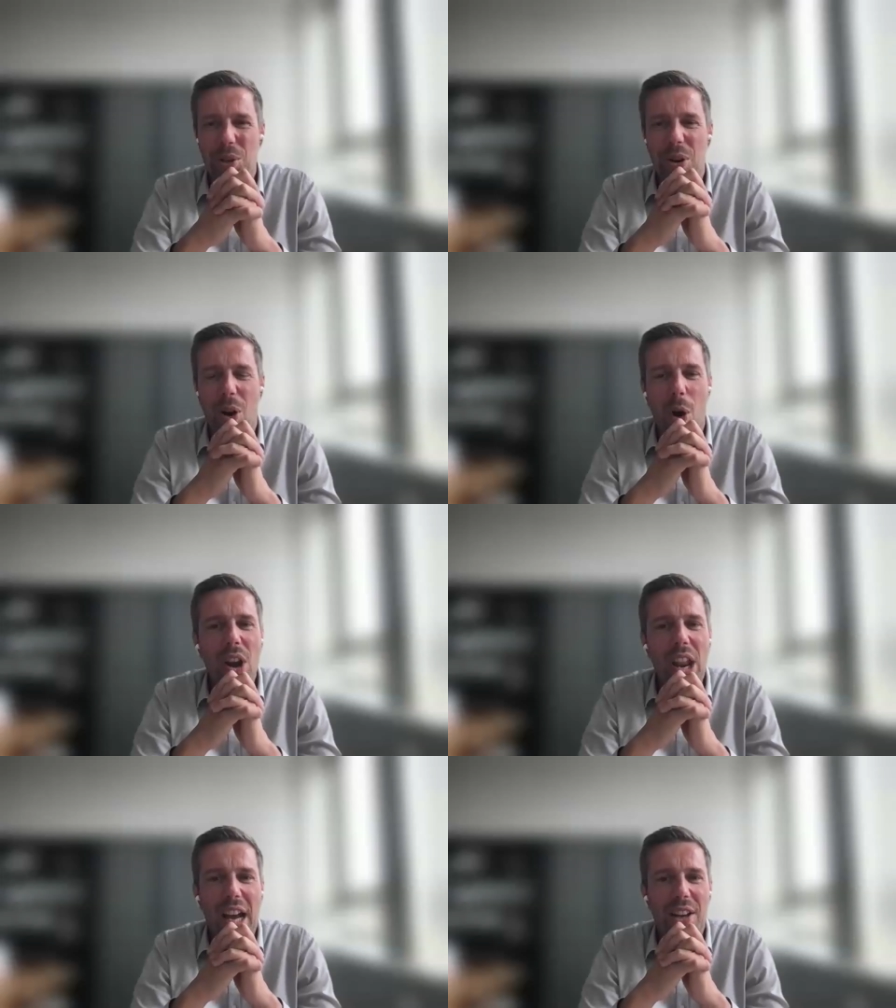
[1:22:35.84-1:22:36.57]
go
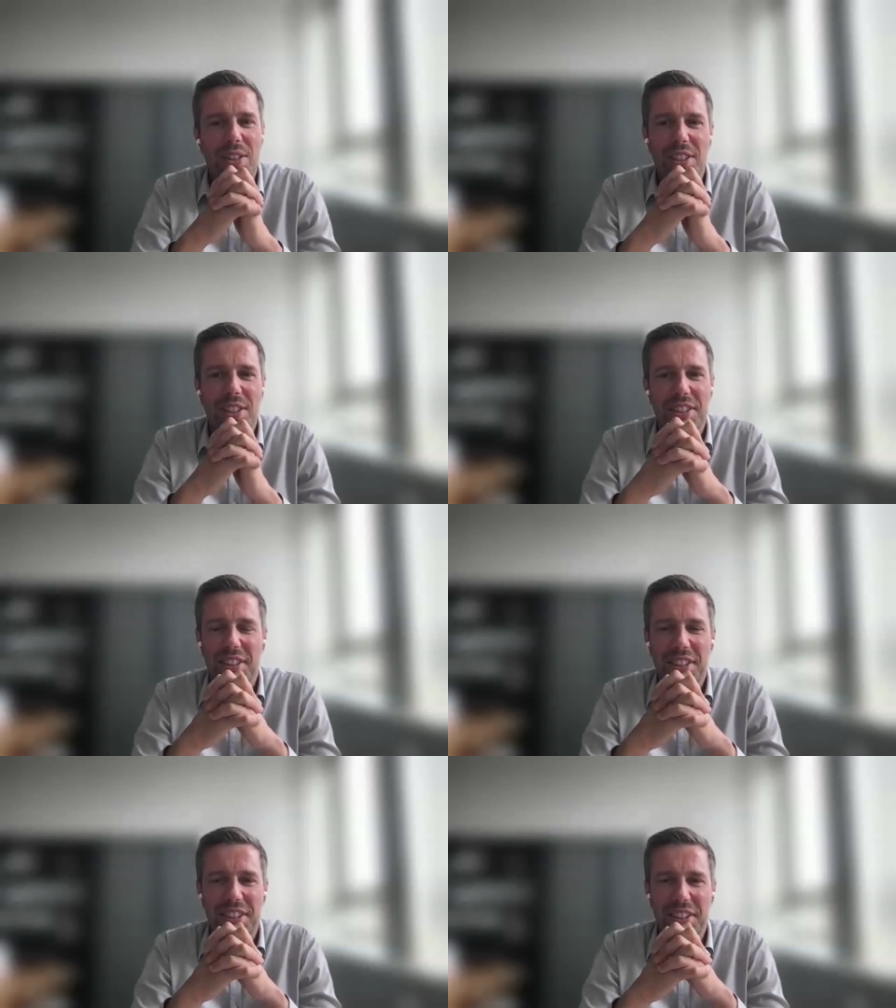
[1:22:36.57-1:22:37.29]
all out
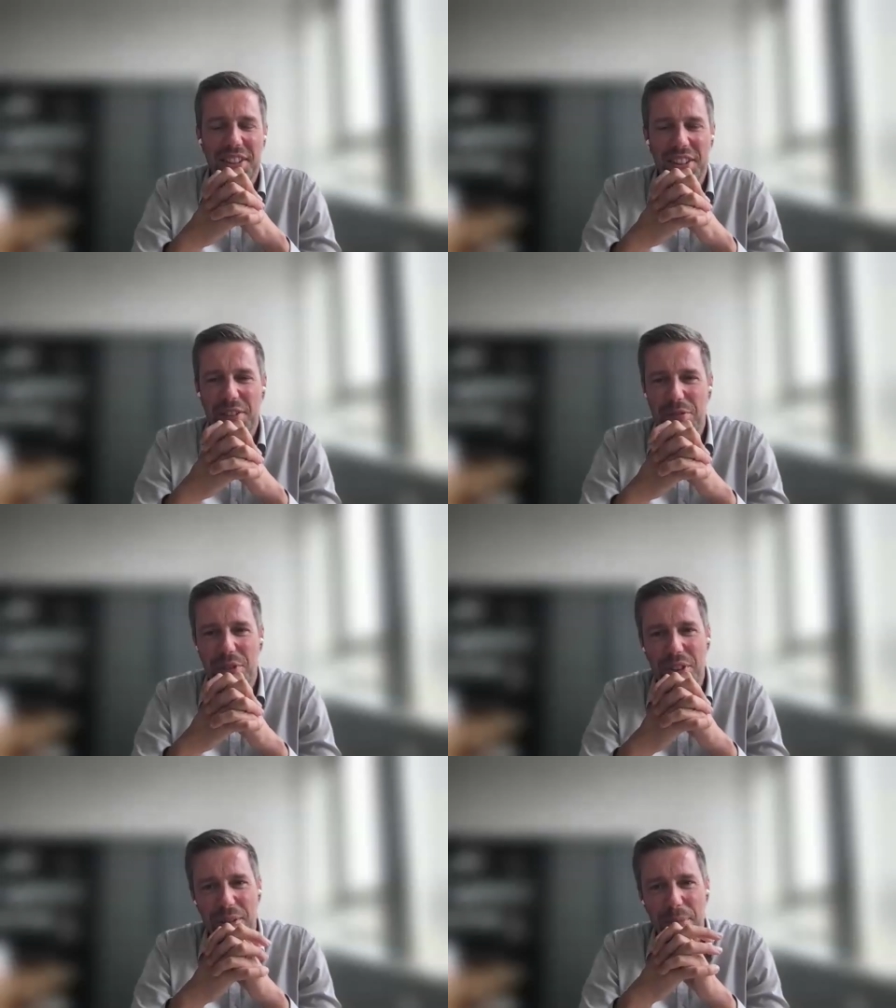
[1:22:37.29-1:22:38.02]
on a
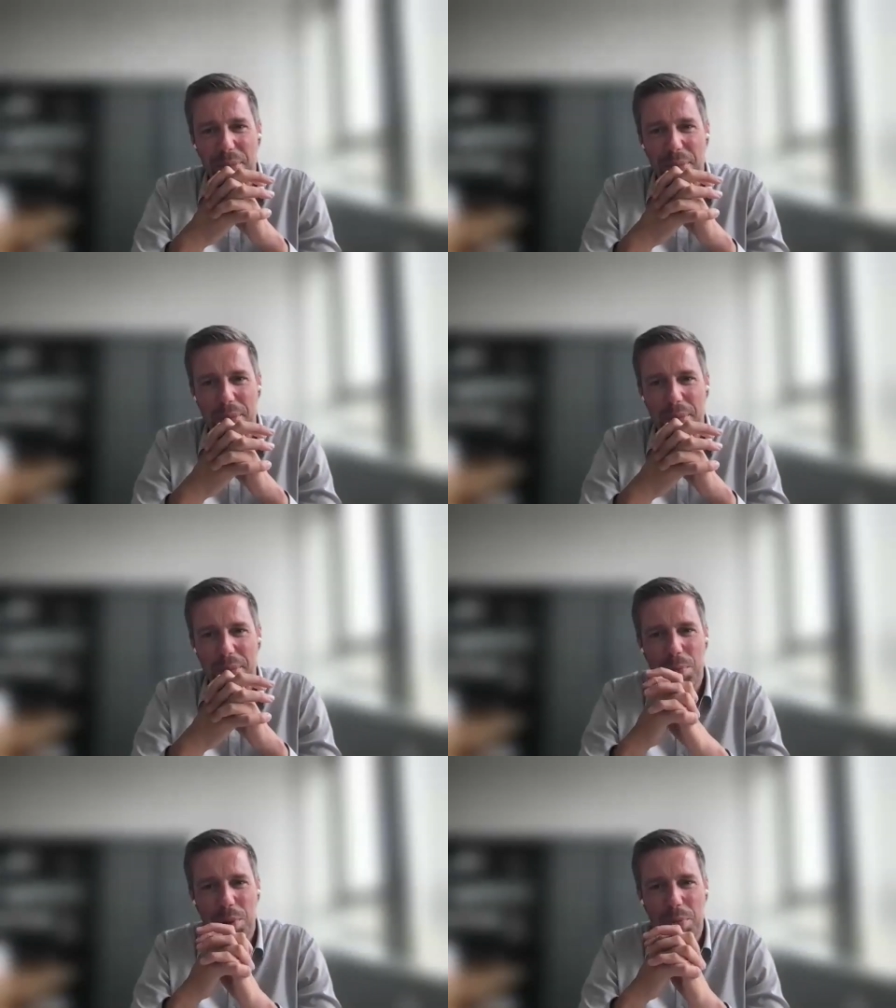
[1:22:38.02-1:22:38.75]
400 meter, they
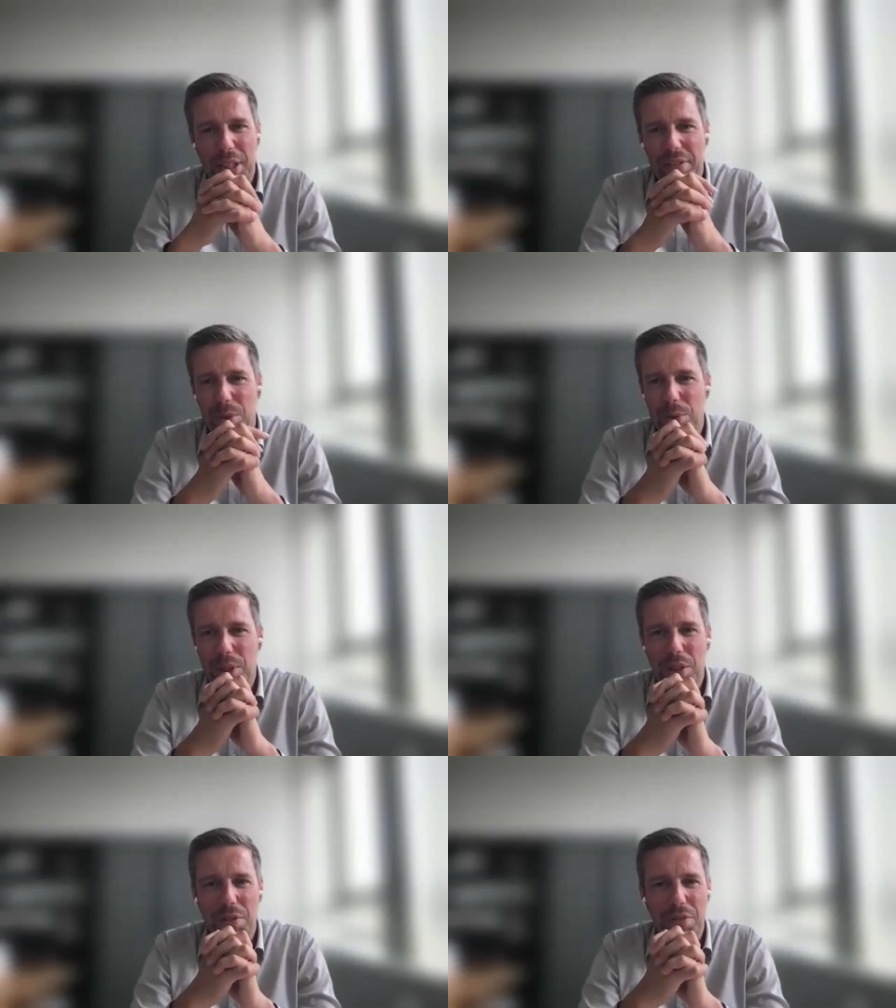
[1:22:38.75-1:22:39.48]
would probably have to
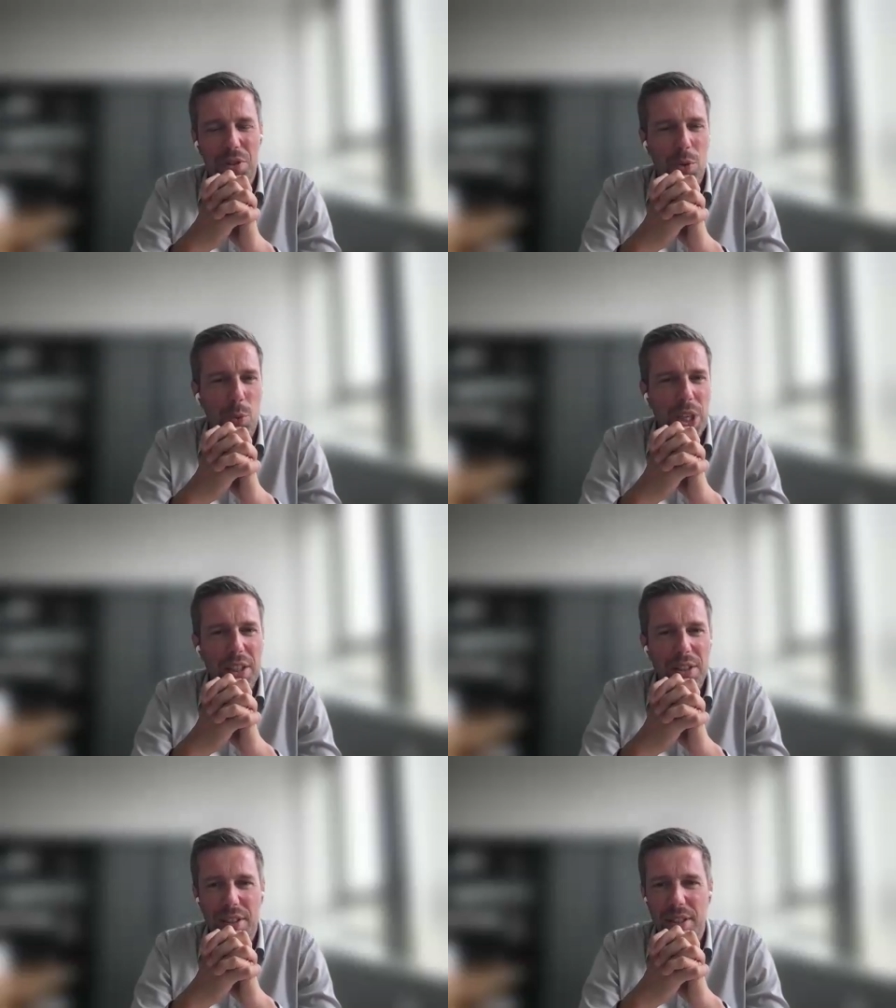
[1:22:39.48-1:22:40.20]
recover for a
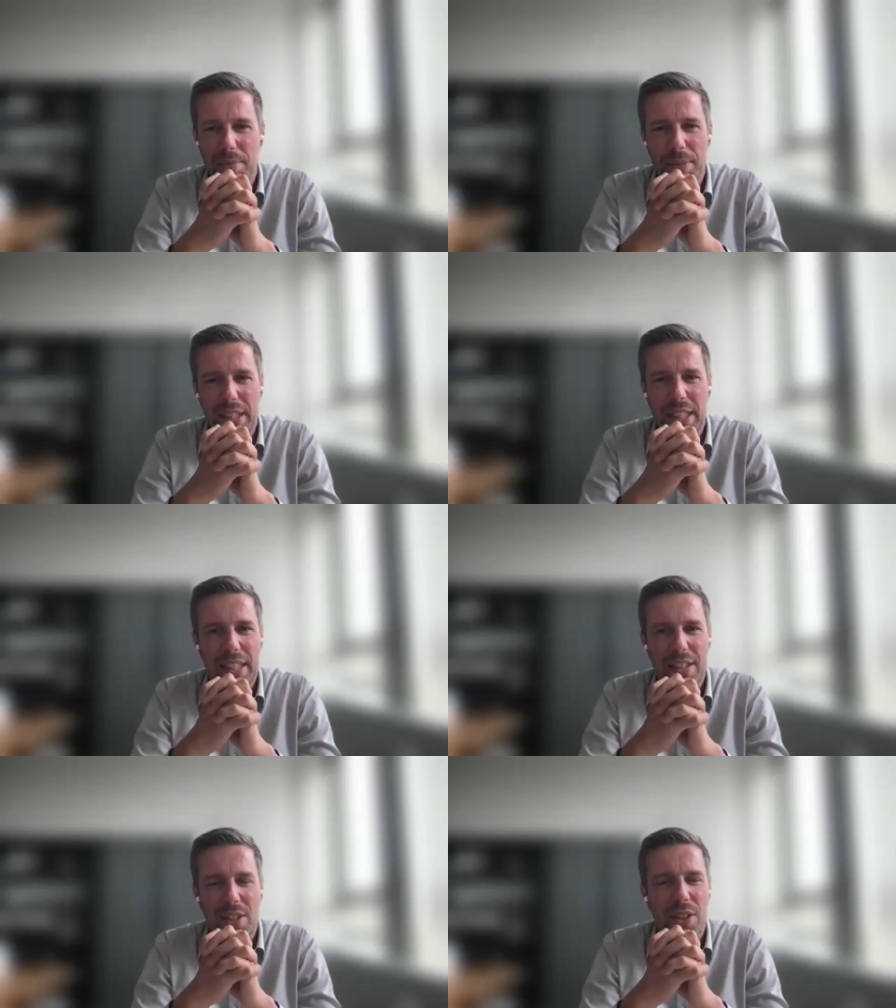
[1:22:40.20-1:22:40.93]
week or something like
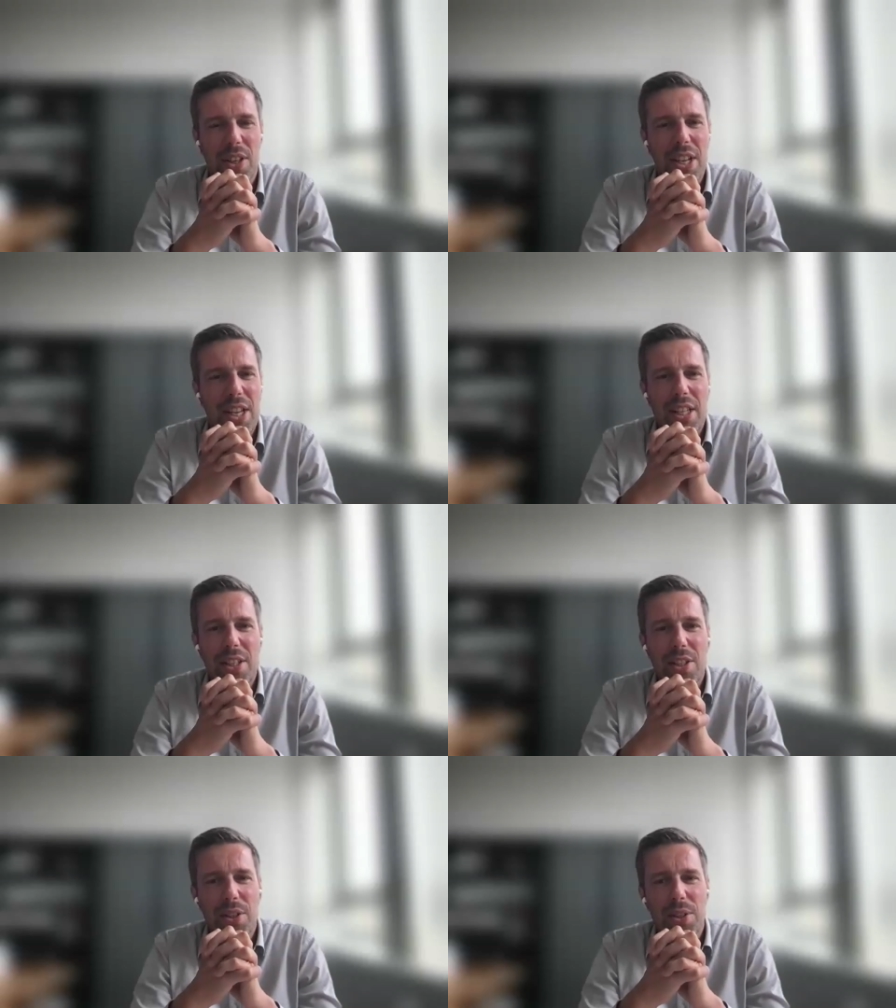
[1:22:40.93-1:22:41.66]
that. So
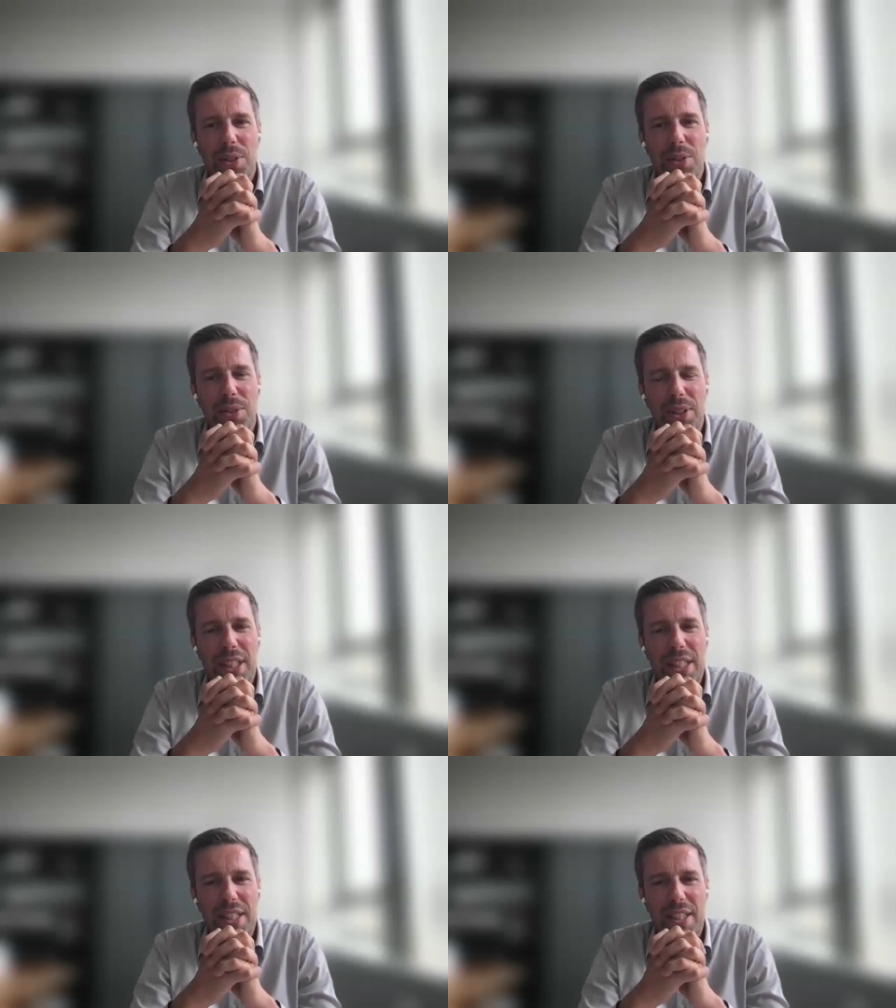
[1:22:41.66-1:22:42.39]

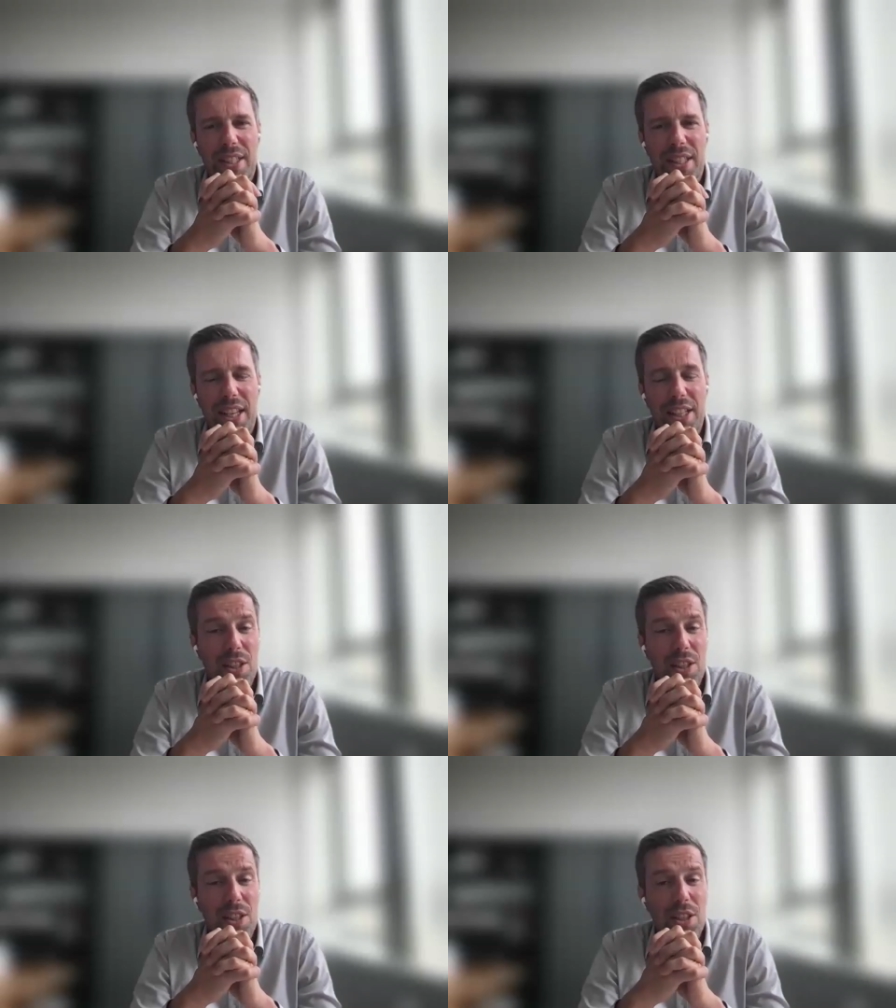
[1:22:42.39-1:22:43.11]

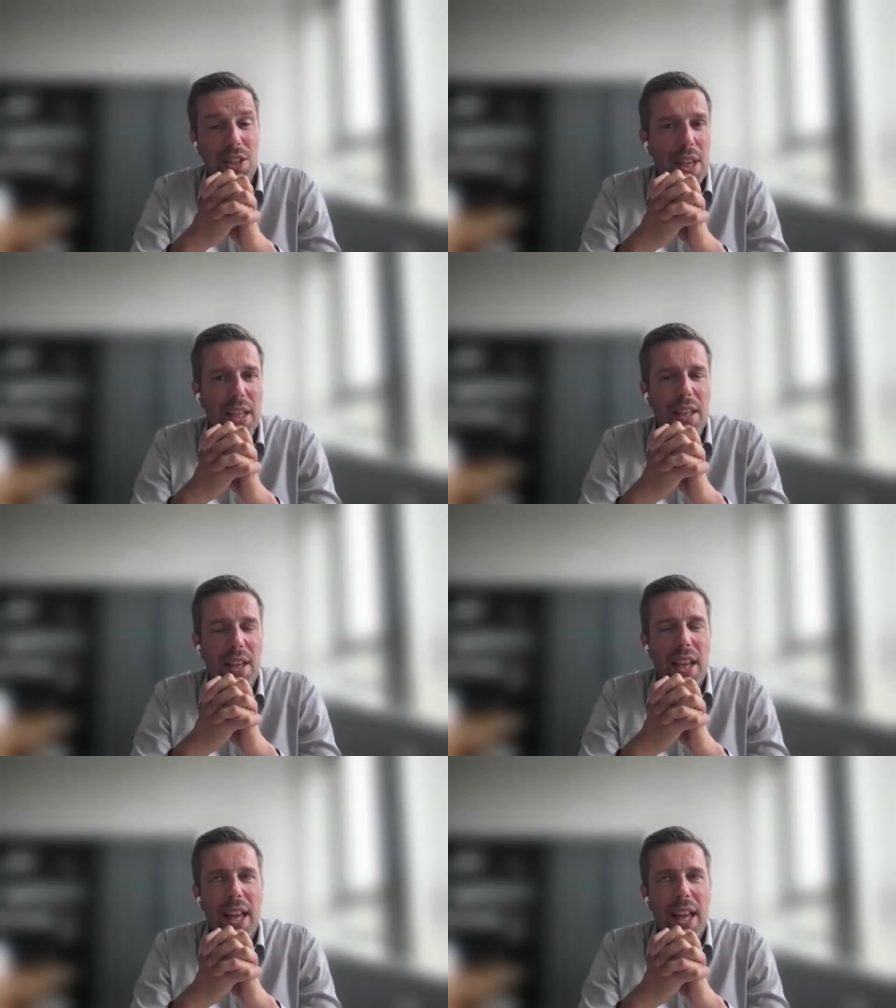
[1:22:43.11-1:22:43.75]
it's a true thing.